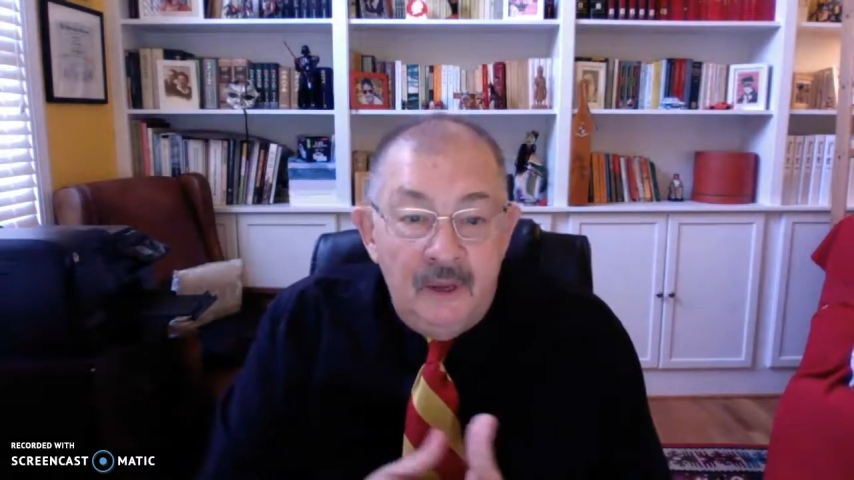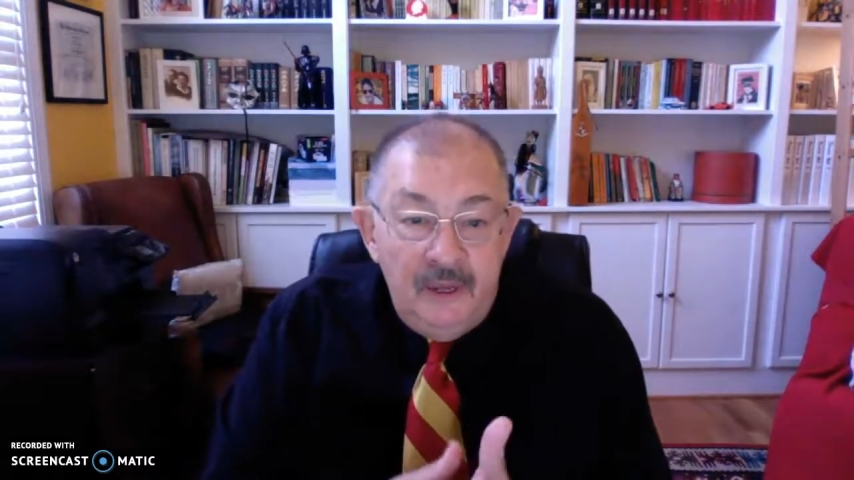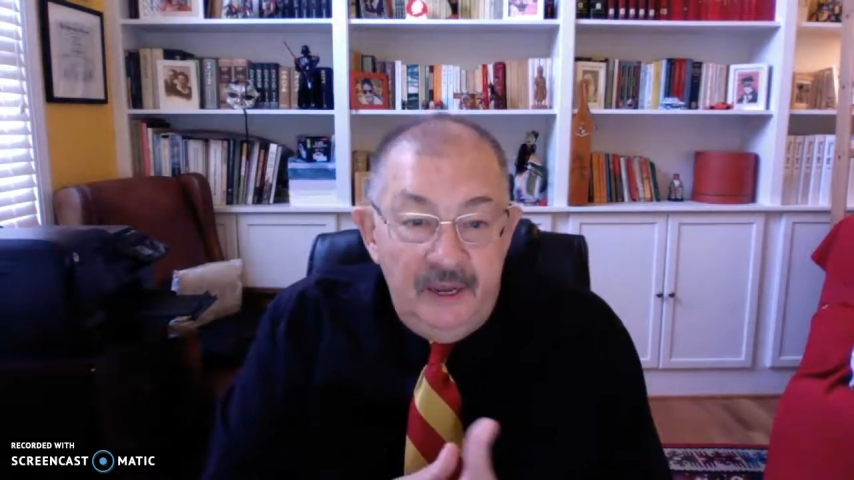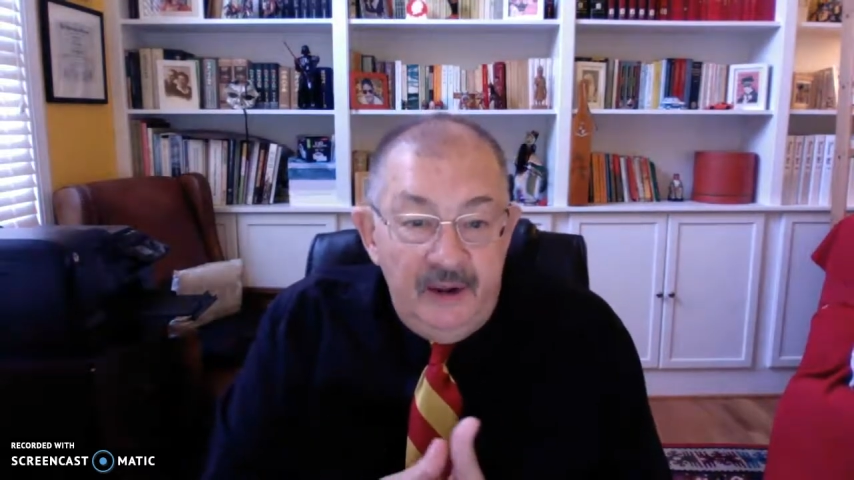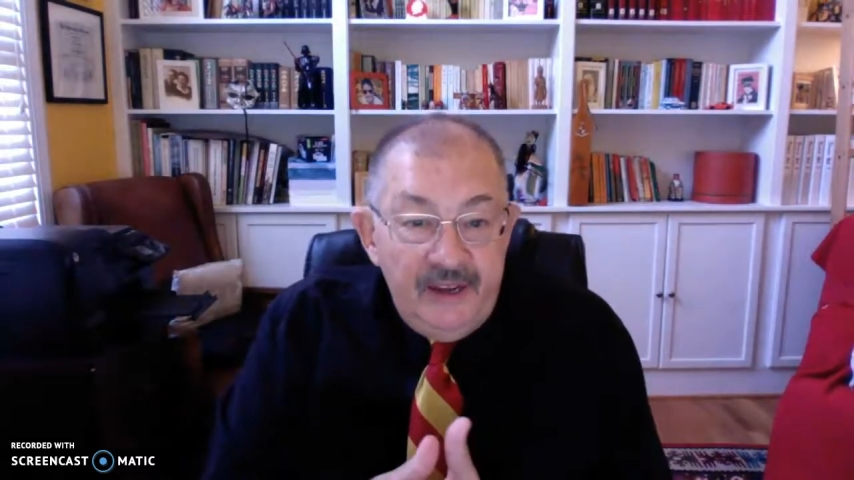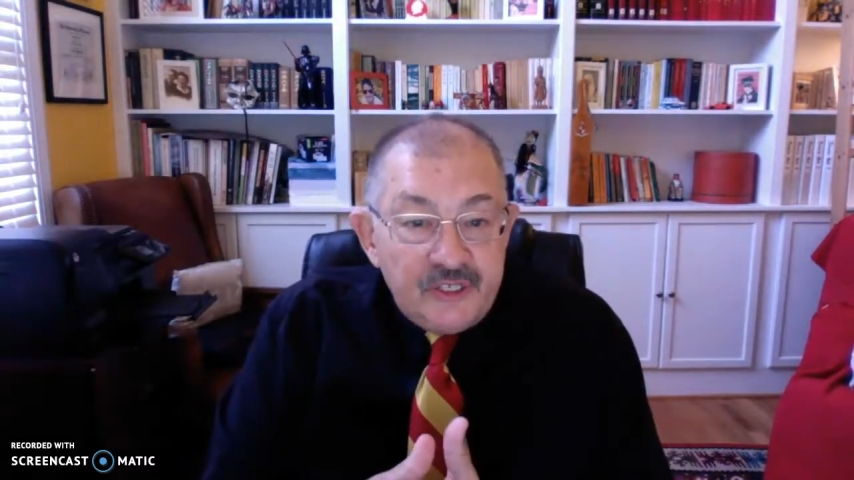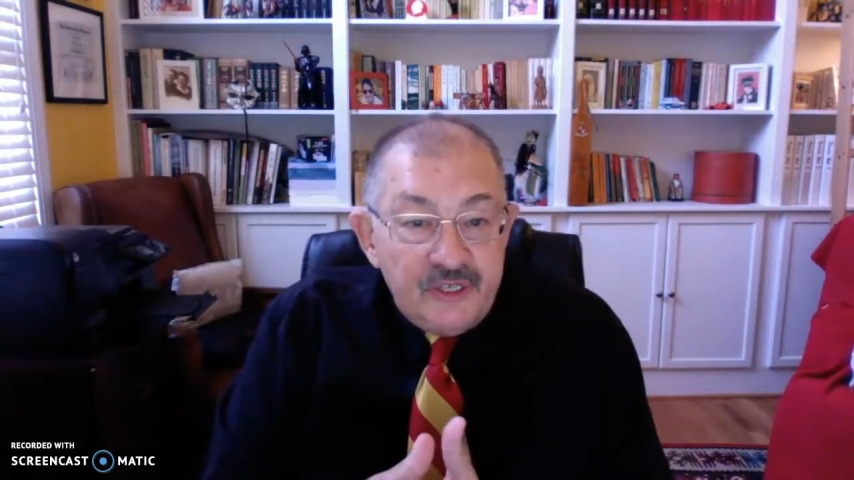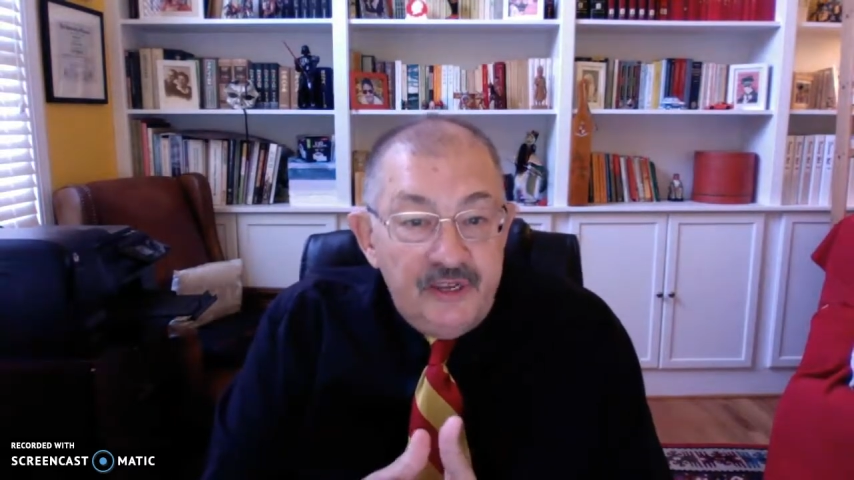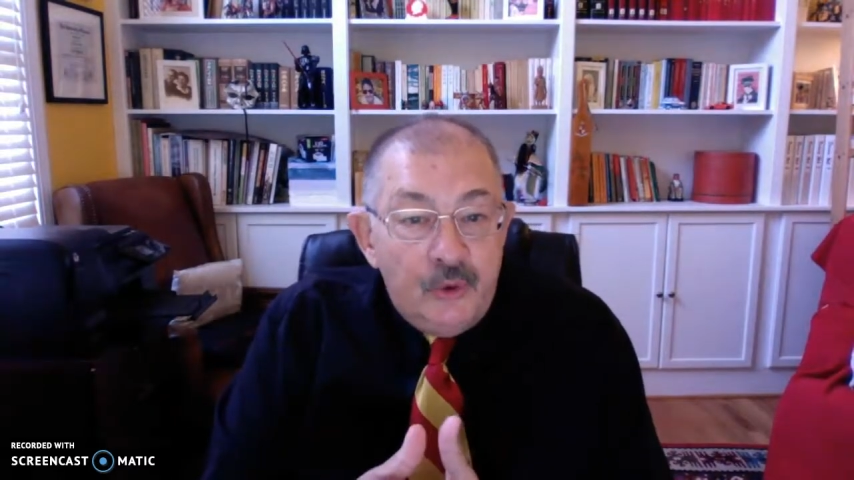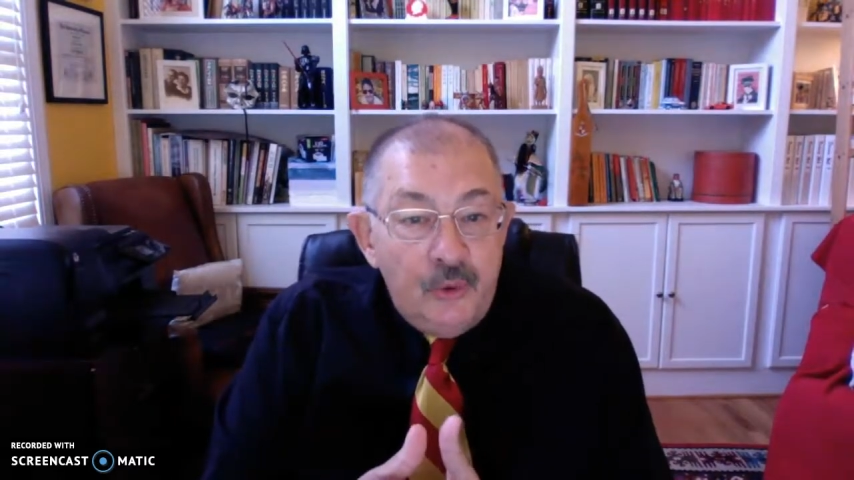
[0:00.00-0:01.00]
International
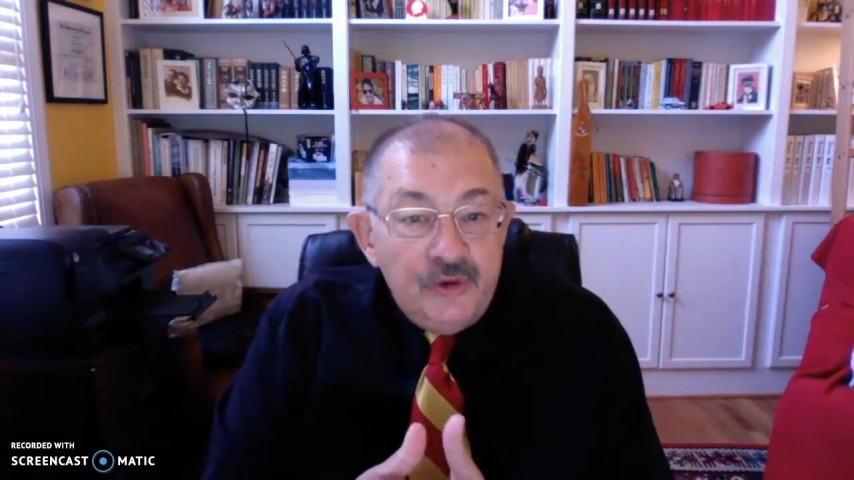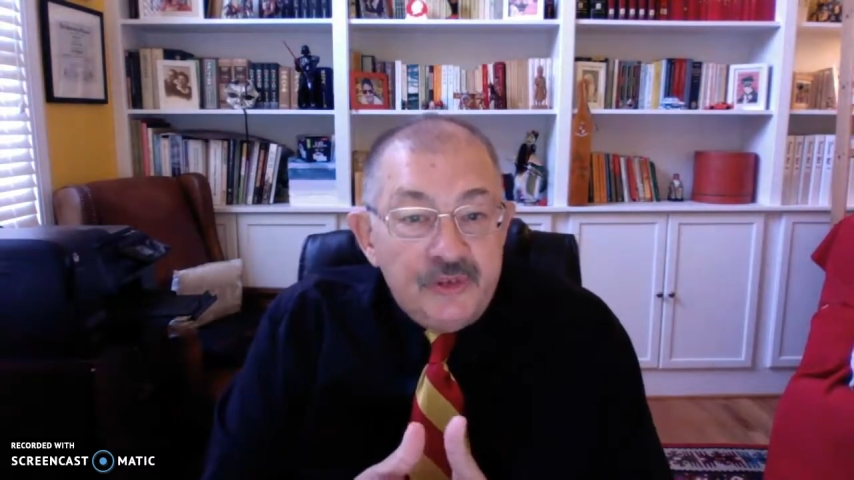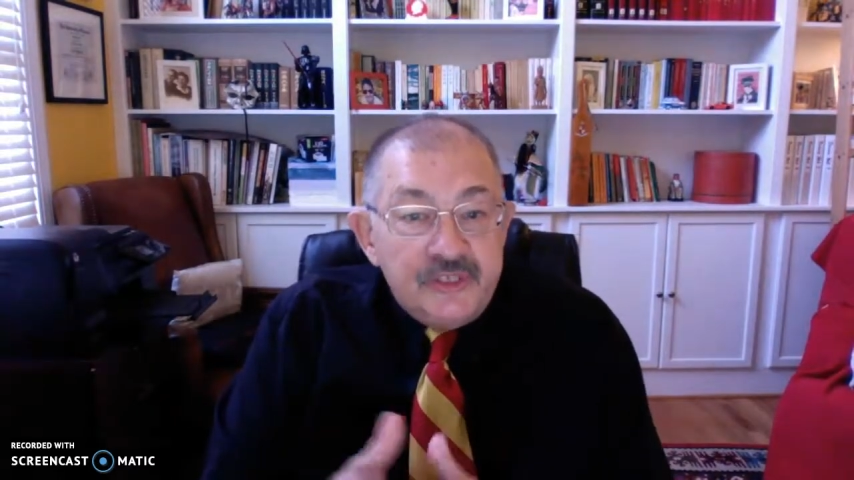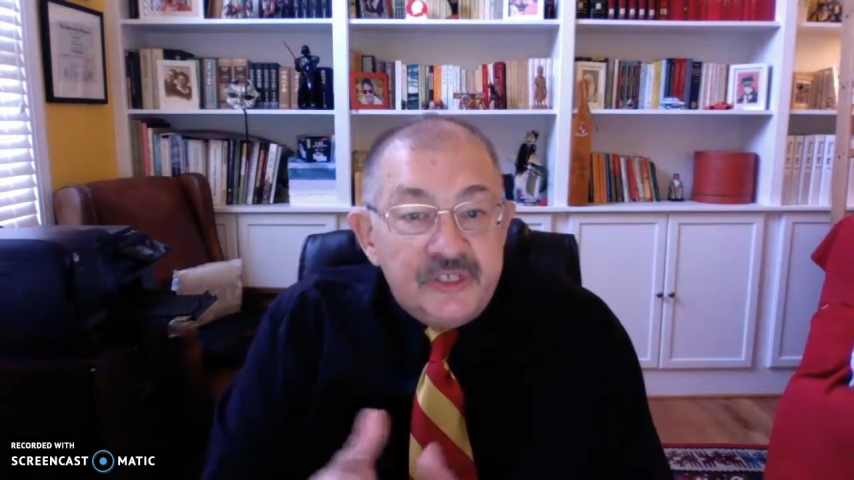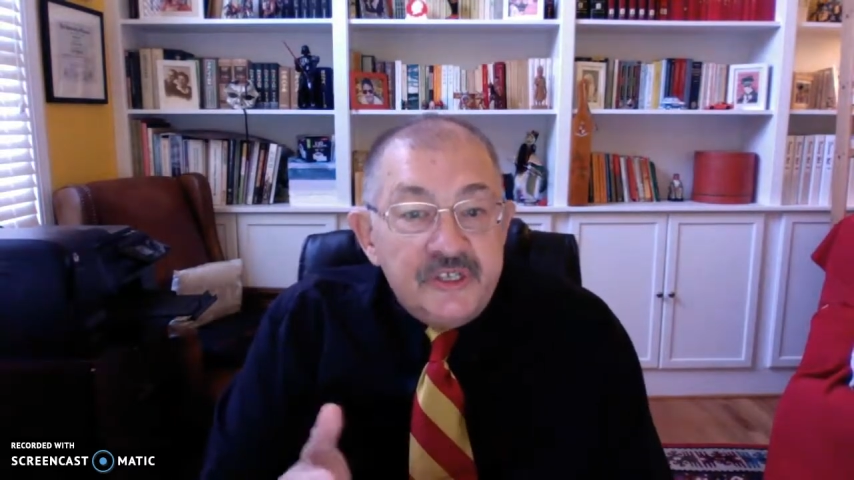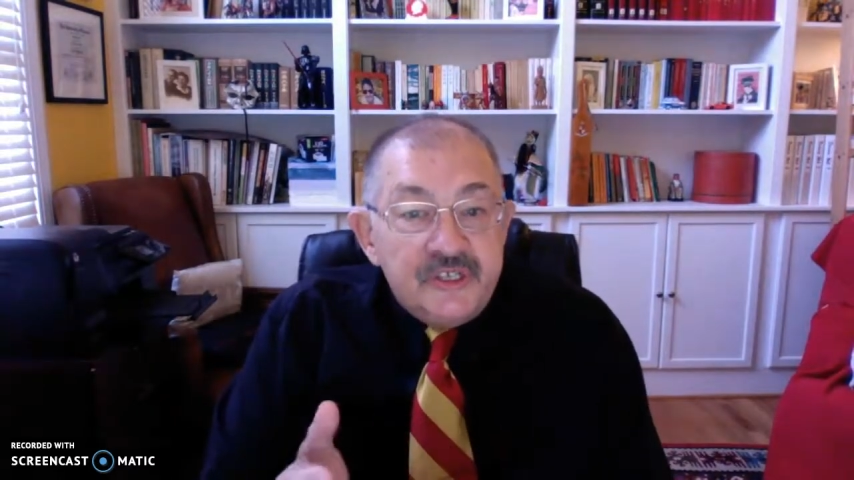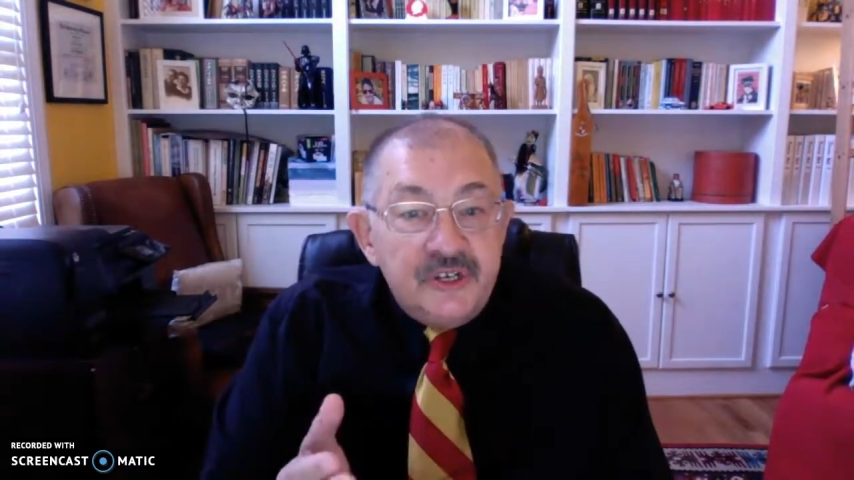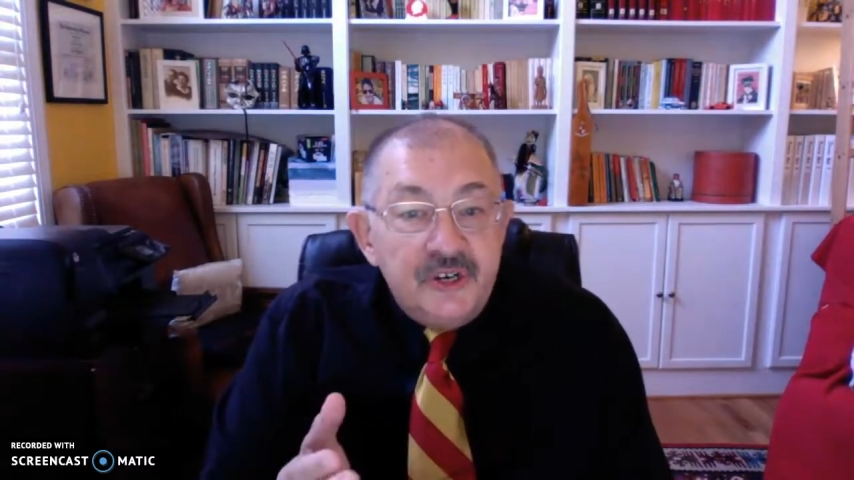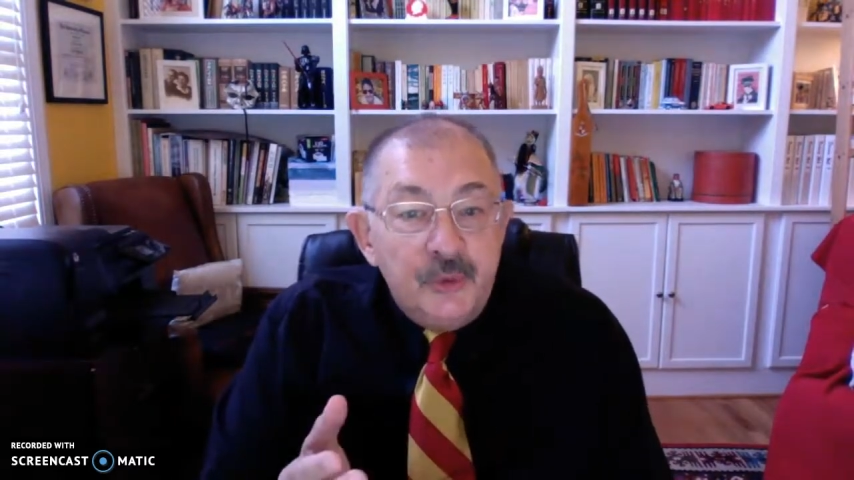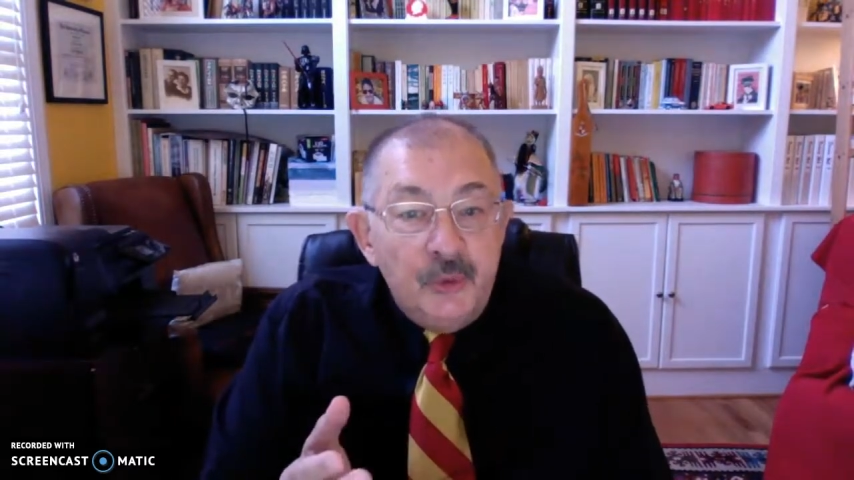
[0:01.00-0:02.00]
Headquarters is
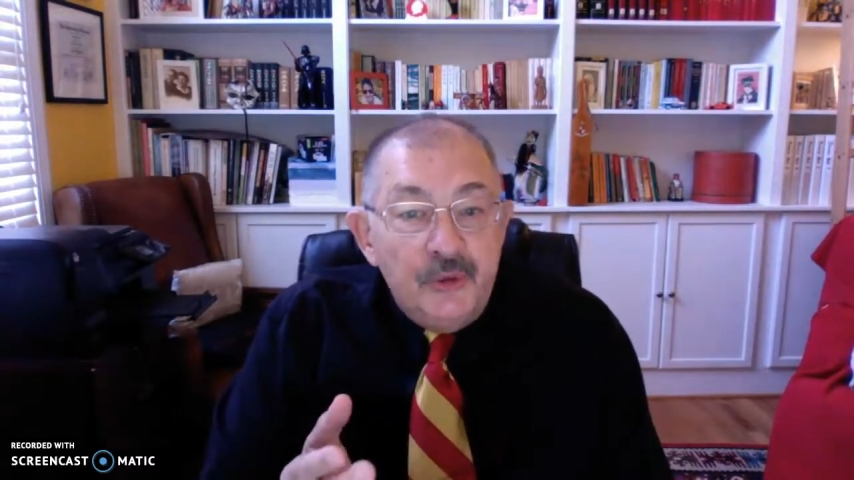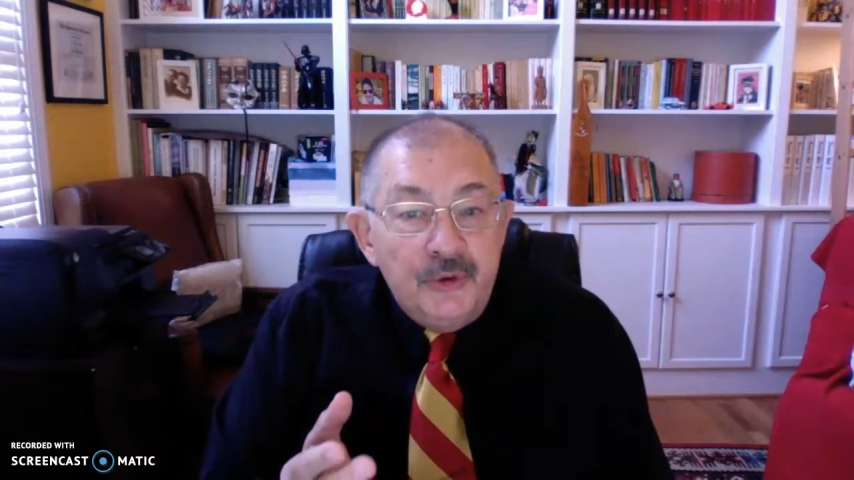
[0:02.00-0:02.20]
concerned whether